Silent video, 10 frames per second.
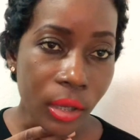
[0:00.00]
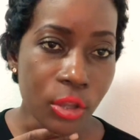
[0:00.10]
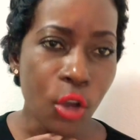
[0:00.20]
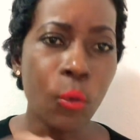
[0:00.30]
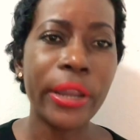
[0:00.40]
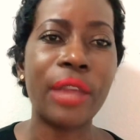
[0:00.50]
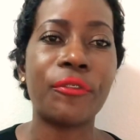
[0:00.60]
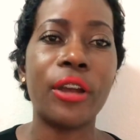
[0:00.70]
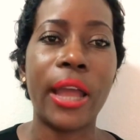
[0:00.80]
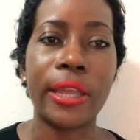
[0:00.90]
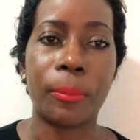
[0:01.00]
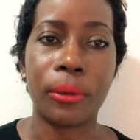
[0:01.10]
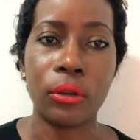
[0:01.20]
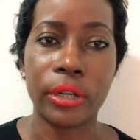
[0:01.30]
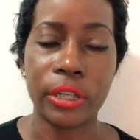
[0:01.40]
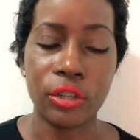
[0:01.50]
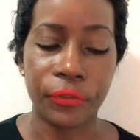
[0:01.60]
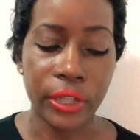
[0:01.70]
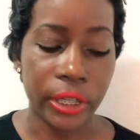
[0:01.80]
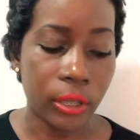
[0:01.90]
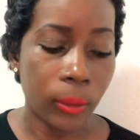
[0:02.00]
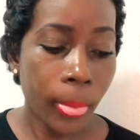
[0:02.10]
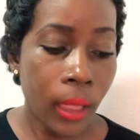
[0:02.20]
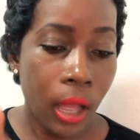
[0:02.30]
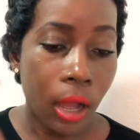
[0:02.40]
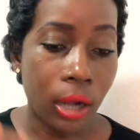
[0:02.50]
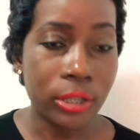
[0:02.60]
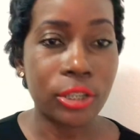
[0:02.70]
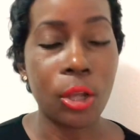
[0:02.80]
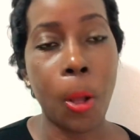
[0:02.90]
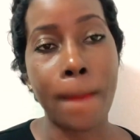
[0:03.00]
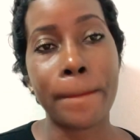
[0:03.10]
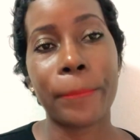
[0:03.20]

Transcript: know whenever i upload a new video also